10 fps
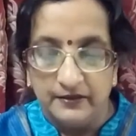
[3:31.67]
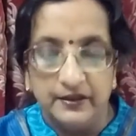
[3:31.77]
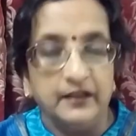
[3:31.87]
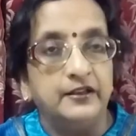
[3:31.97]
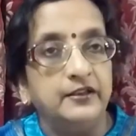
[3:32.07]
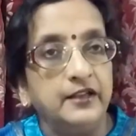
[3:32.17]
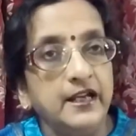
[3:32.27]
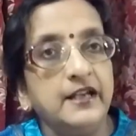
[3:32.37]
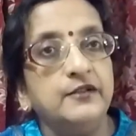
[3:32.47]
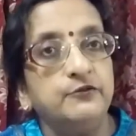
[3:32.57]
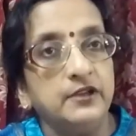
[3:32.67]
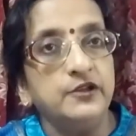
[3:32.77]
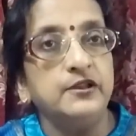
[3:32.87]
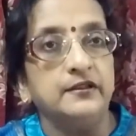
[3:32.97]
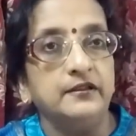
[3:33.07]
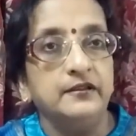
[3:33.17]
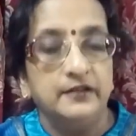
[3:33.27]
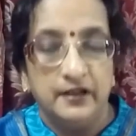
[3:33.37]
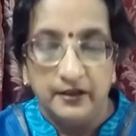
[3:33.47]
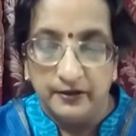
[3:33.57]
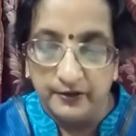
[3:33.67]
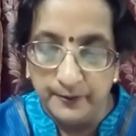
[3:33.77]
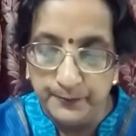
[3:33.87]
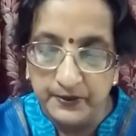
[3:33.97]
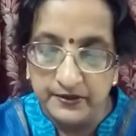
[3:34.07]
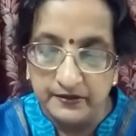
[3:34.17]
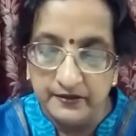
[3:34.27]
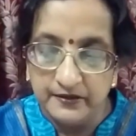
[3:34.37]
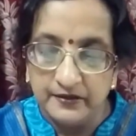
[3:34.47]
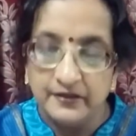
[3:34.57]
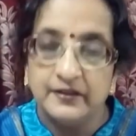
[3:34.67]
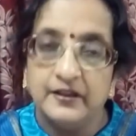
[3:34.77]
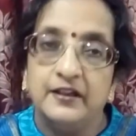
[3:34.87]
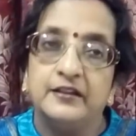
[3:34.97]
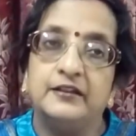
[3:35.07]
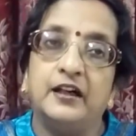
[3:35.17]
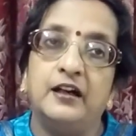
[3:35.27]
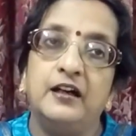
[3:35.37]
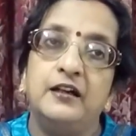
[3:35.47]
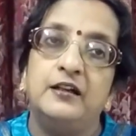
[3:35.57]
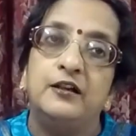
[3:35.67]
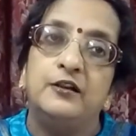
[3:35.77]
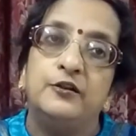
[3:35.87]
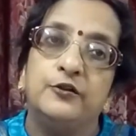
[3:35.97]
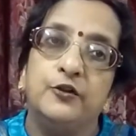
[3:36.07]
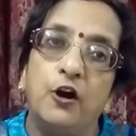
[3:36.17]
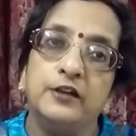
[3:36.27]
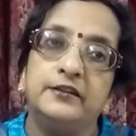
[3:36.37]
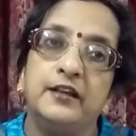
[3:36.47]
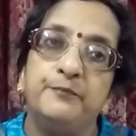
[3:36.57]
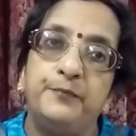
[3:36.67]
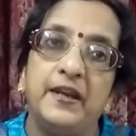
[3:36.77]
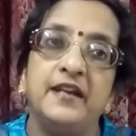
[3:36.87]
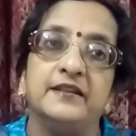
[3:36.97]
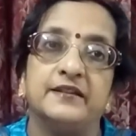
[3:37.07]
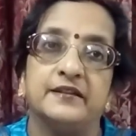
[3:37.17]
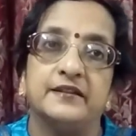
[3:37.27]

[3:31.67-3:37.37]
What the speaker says: The green region represents the northern plains.